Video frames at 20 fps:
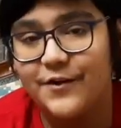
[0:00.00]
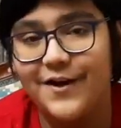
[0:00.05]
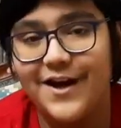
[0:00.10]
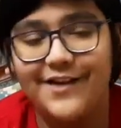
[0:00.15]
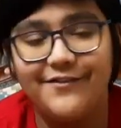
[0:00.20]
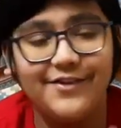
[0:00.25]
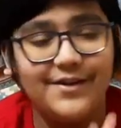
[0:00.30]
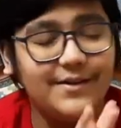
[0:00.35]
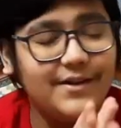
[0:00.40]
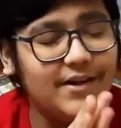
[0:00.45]

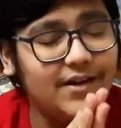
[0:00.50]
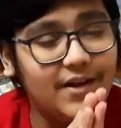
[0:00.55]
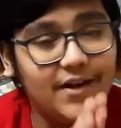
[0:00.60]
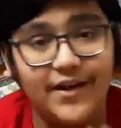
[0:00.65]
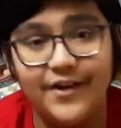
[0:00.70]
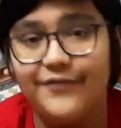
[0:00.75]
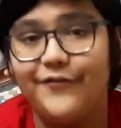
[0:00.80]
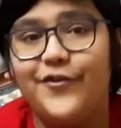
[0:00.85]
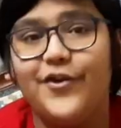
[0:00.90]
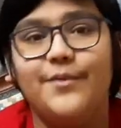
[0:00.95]
I will
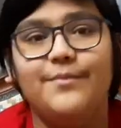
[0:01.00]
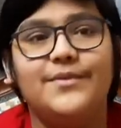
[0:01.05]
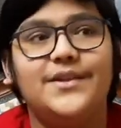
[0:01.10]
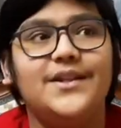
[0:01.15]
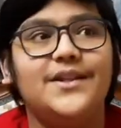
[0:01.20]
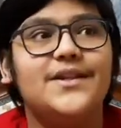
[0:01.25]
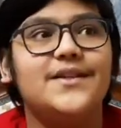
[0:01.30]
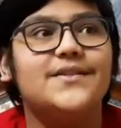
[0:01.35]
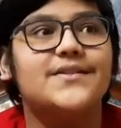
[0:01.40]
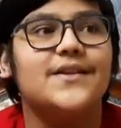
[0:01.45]
learn from
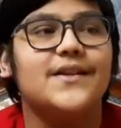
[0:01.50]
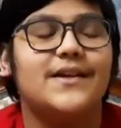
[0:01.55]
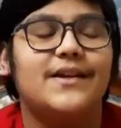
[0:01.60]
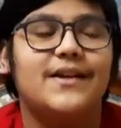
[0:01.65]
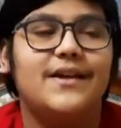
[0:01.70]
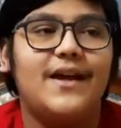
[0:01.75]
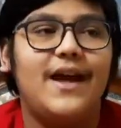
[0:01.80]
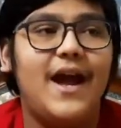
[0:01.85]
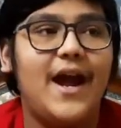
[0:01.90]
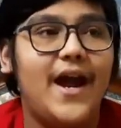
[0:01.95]
these
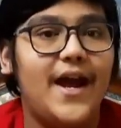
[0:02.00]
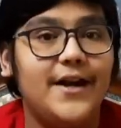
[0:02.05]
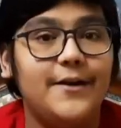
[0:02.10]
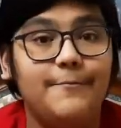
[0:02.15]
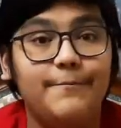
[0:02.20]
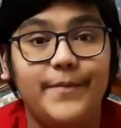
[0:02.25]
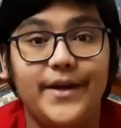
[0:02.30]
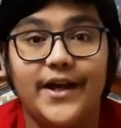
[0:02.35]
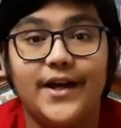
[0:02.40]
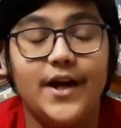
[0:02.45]

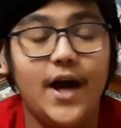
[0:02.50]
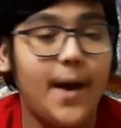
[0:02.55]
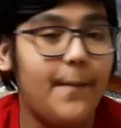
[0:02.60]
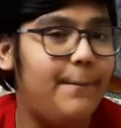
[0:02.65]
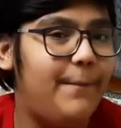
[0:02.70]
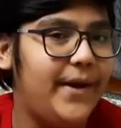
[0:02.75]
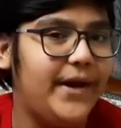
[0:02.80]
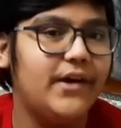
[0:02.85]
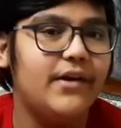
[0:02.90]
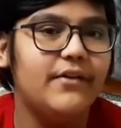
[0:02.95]
and make a
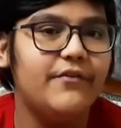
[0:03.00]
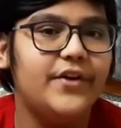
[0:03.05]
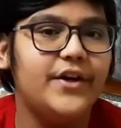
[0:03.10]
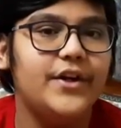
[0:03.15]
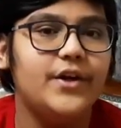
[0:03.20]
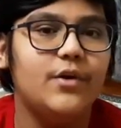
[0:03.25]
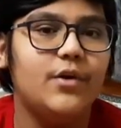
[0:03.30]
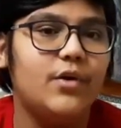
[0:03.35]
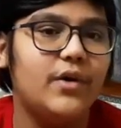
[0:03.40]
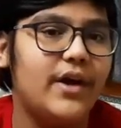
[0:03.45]
better
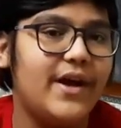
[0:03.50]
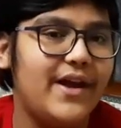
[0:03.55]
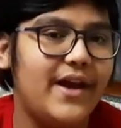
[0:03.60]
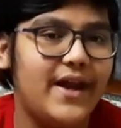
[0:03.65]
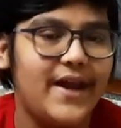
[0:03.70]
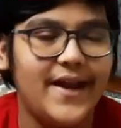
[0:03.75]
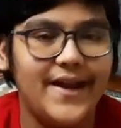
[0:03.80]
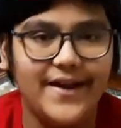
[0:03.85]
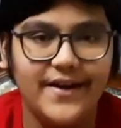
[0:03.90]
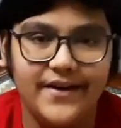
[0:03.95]
video
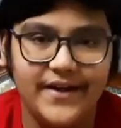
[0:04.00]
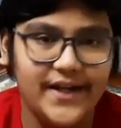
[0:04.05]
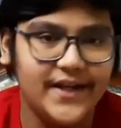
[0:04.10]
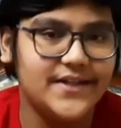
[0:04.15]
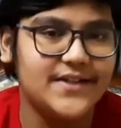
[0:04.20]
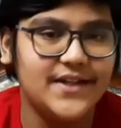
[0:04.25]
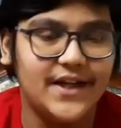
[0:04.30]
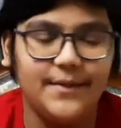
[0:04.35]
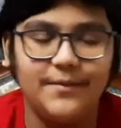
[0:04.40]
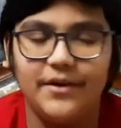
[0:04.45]

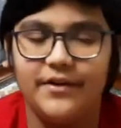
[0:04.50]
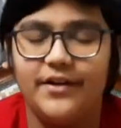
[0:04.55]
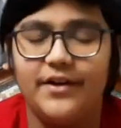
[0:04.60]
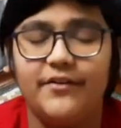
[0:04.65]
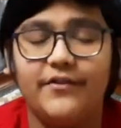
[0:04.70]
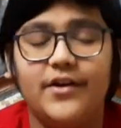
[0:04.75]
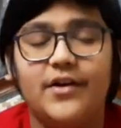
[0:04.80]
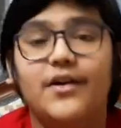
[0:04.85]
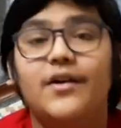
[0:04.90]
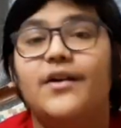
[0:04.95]
next time
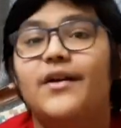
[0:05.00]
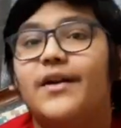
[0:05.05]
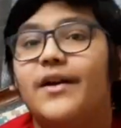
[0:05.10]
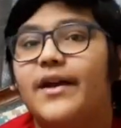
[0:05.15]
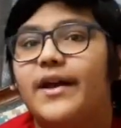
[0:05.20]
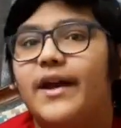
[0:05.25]
whenever.